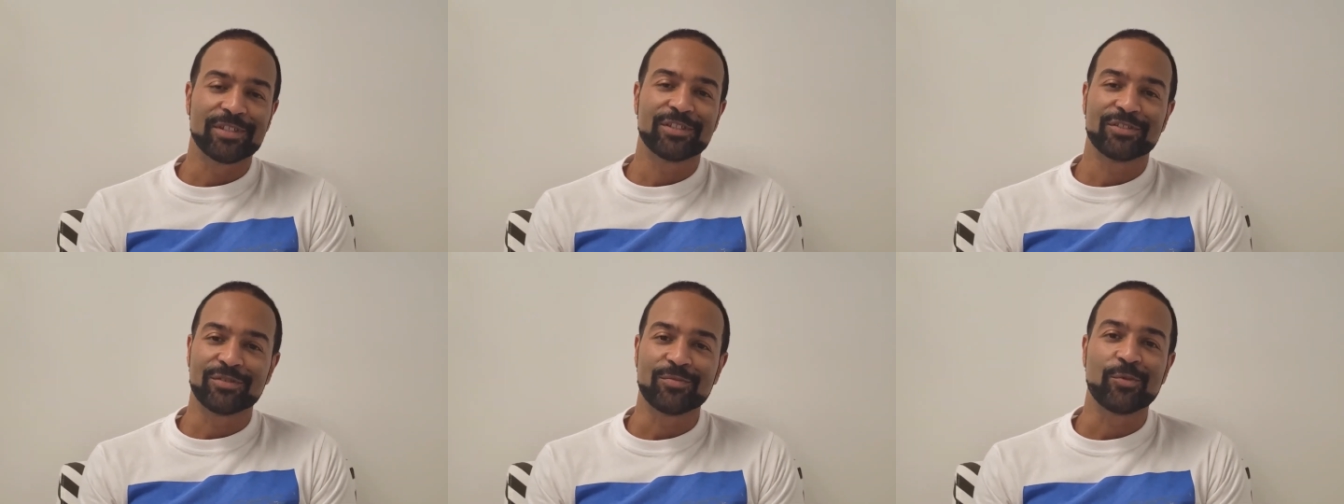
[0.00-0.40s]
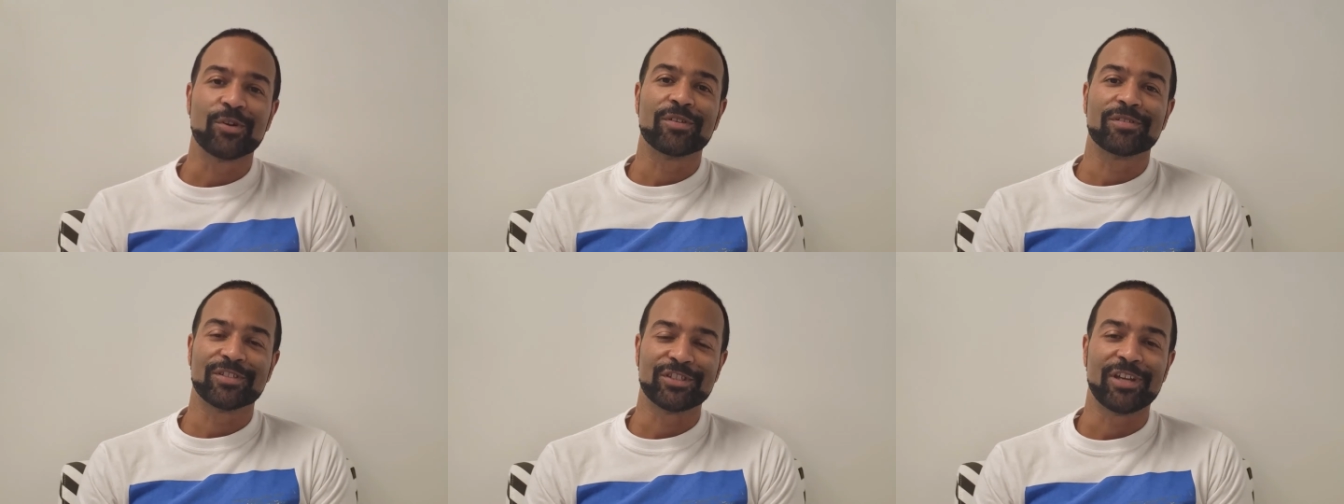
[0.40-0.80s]
This is
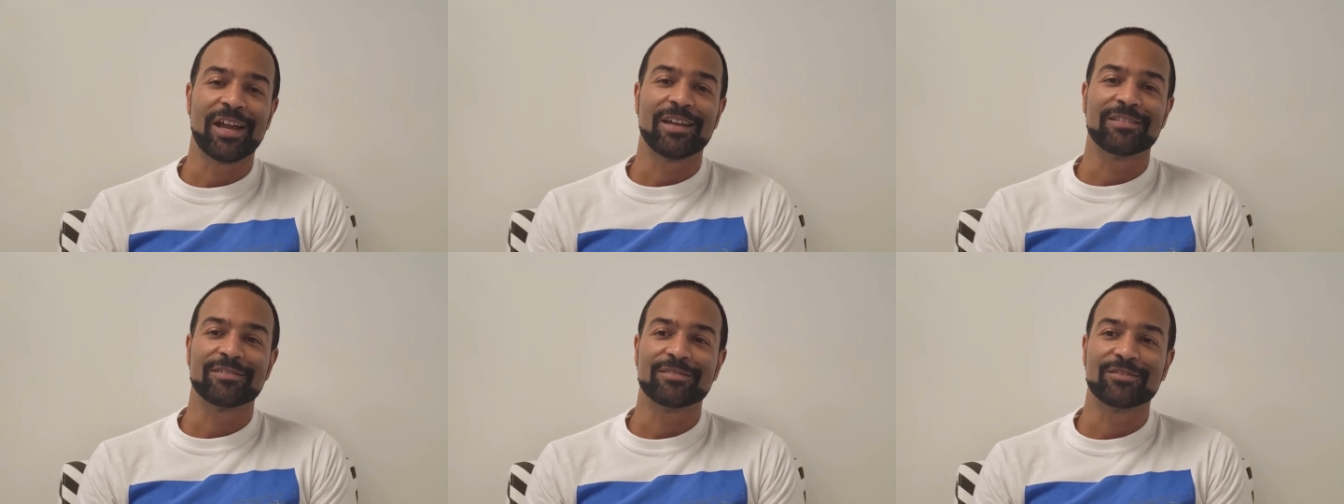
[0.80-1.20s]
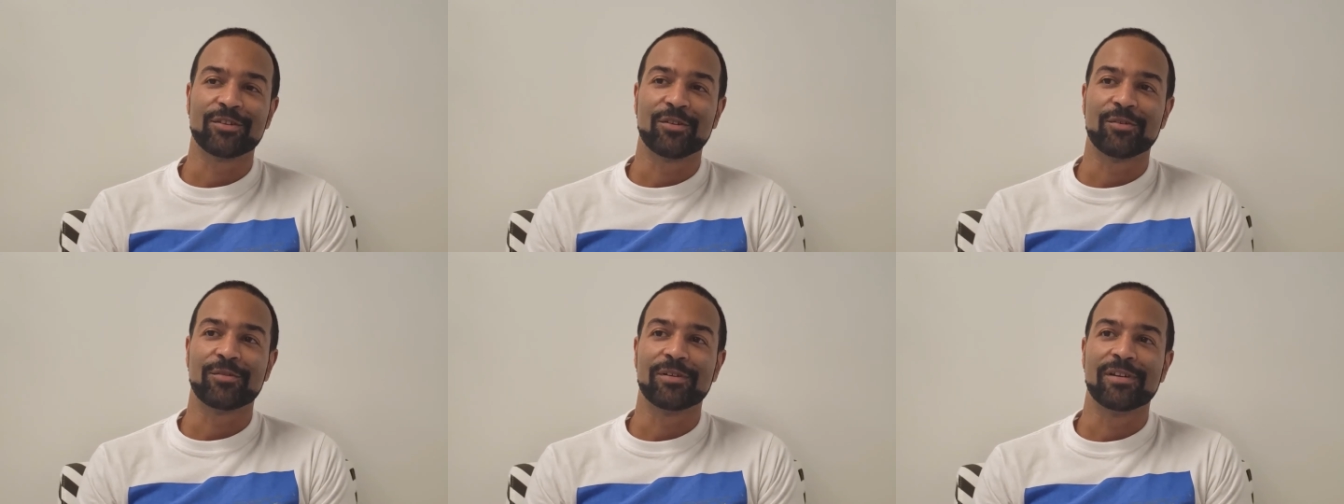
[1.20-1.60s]
worth a shot.
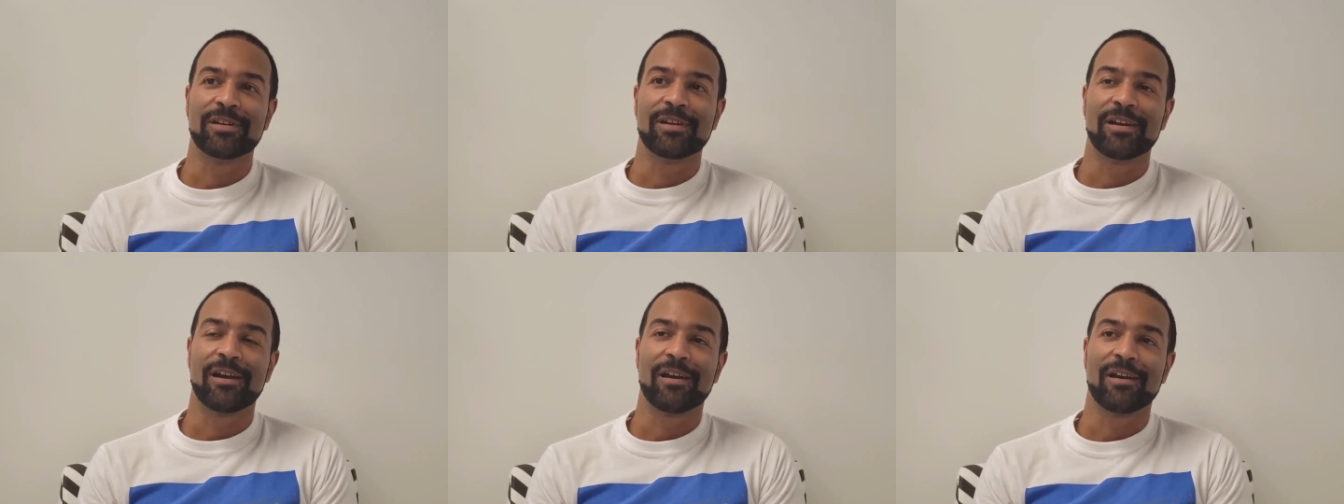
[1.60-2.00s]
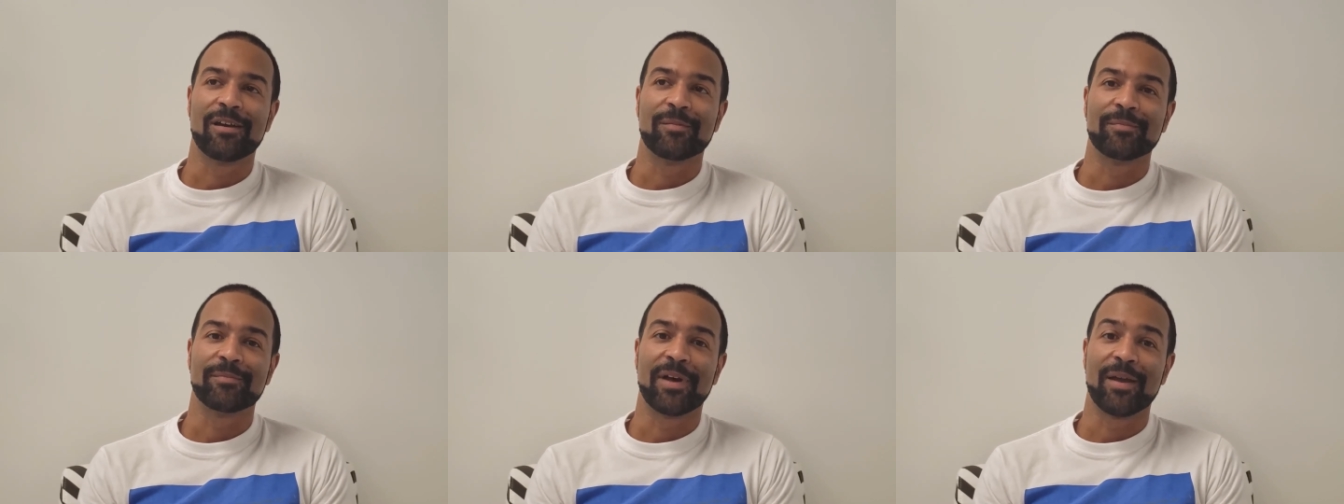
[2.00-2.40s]
So um,